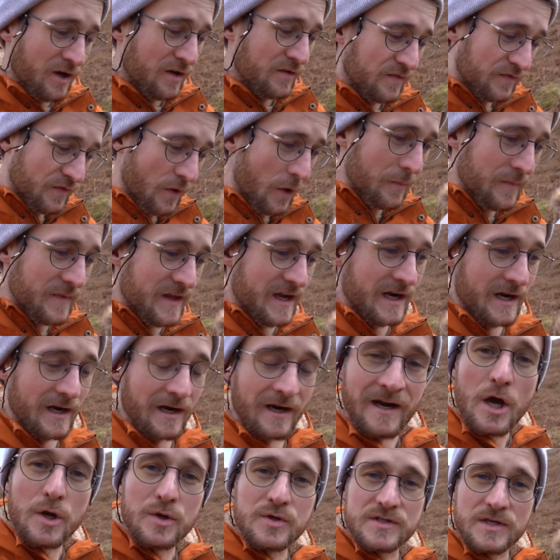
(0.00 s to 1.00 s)
from there
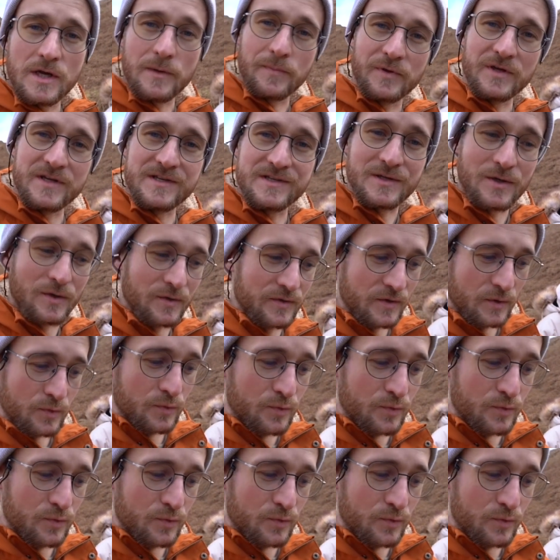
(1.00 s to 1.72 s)
out to a place called the